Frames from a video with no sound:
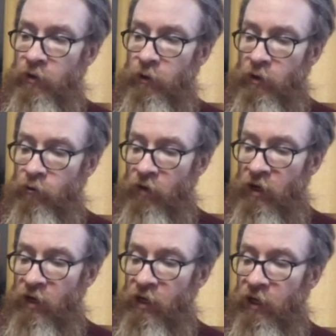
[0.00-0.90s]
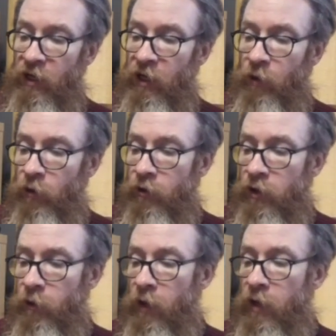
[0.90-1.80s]
so it's really clear what you're
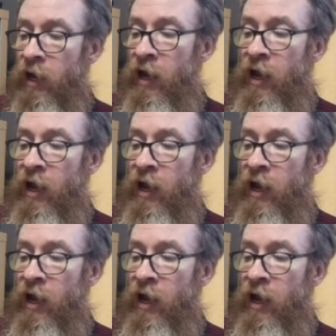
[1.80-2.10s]
doing.